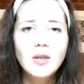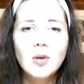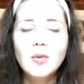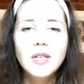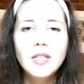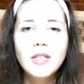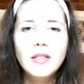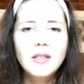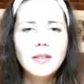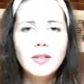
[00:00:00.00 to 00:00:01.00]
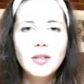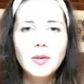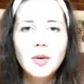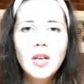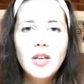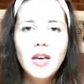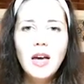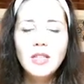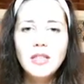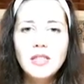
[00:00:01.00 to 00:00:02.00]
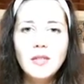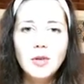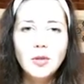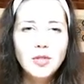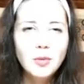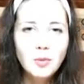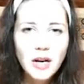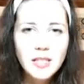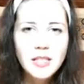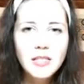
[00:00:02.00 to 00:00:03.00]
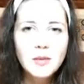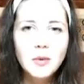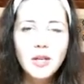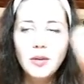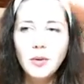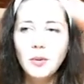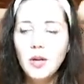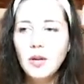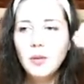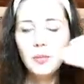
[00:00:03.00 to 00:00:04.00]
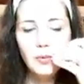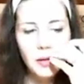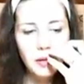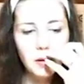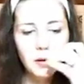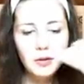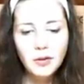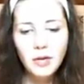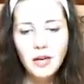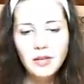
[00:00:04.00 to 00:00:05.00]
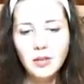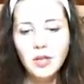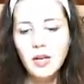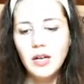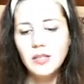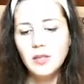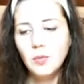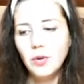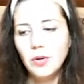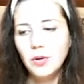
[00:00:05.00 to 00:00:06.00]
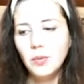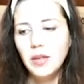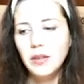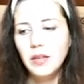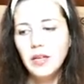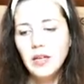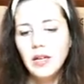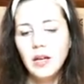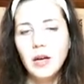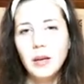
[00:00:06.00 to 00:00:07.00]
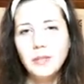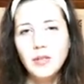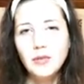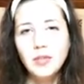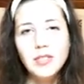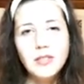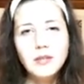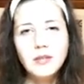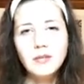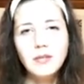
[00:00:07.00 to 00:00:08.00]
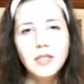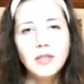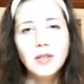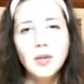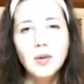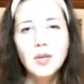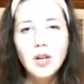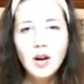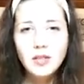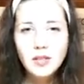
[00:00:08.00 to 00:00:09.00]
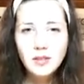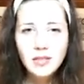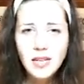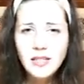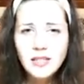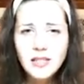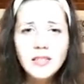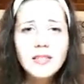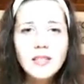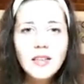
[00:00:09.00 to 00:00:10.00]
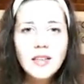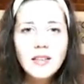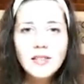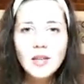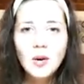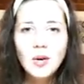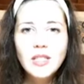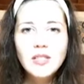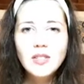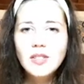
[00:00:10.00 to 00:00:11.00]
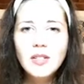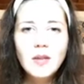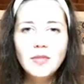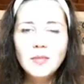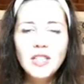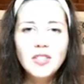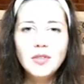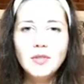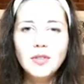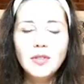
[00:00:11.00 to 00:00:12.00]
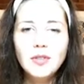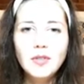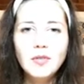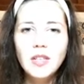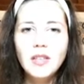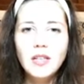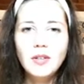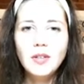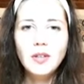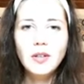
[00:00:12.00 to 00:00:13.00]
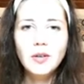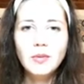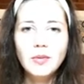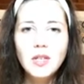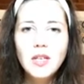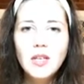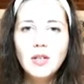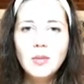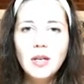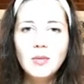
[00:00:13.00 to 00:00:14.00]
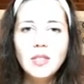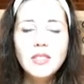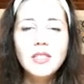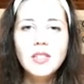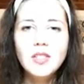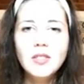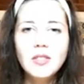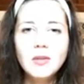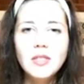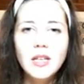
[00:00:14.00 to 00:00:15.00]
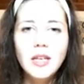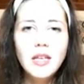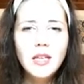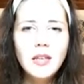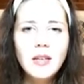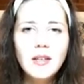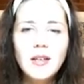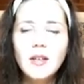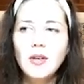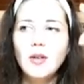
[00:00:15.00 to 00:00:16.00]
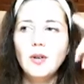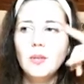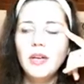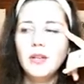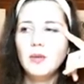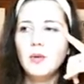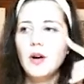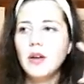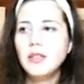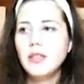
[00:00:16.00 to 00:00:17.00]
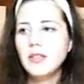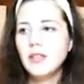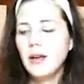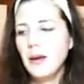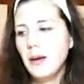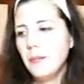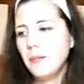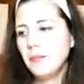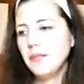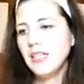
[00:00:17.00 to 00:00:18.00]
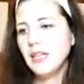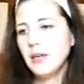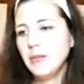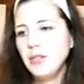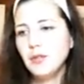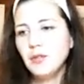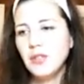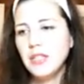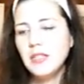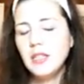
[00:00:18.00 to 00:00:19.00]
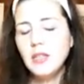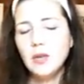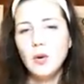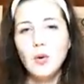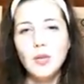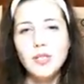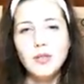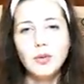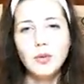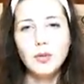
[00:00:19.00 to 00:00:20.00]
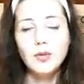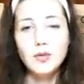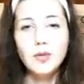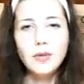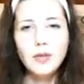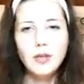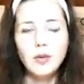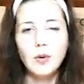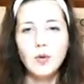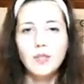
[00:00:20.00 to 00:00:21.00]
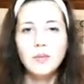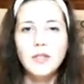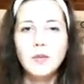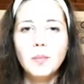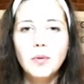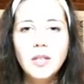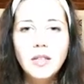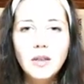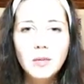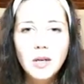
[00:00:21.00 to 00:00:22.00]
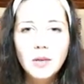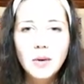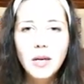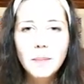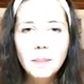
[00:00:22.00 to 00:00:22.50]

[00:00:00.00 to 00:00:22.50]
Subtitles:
You're already, having this devotional practice where you pray a lot, you ask your guides, you work with different, gods, deities. So it's just a confirmation for you to feel that you're not alone. No matter what decisions you're taking, no matter what dilemma you're facing, you always know your truth and you always be supported in the right way.